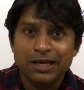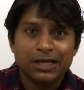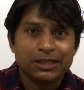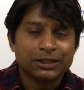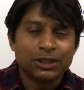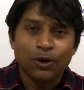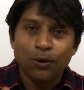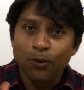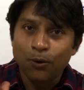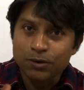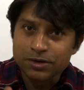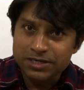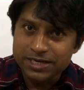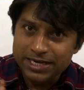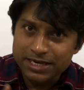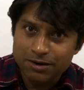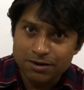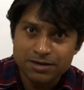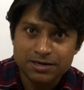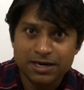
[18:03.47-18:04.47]
The
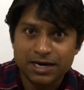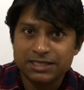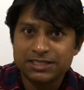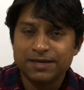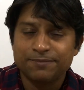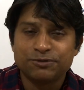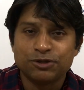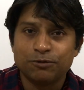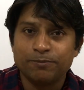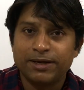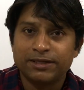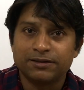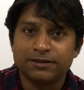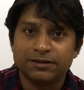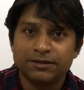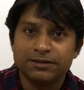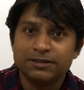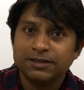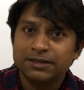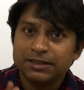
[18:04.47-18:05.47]
only contraceptive
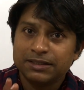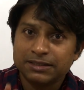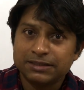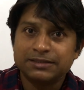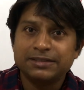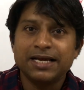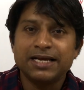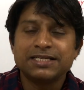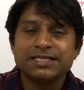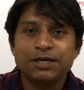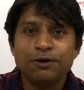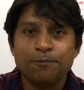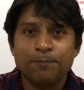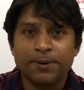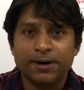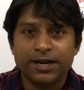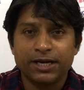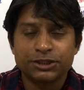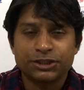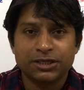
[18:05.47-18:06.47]
method that give
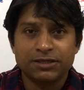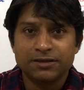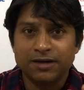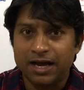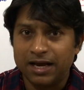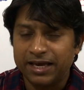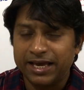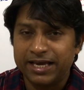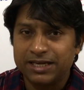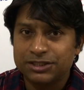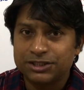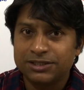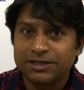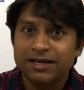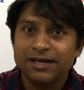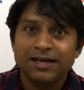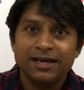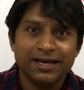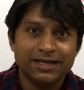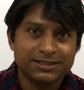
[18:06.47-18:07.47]
protection against
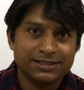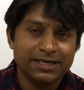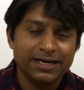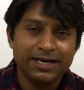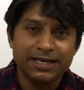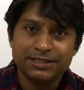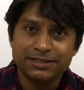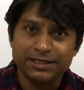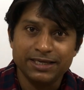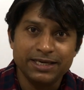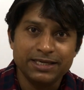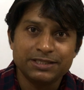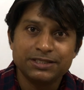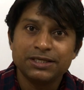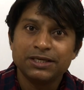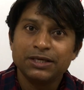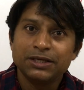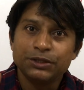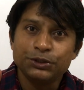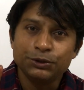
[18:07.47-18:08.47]
STDs
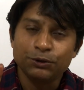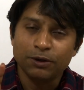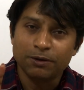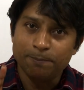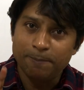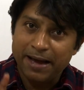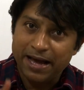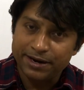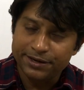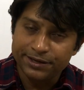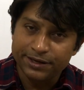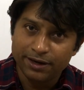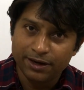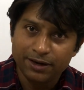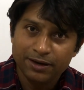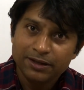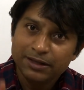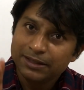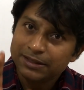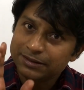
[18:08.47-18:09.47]
is your
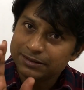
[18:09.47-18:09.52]
barrier,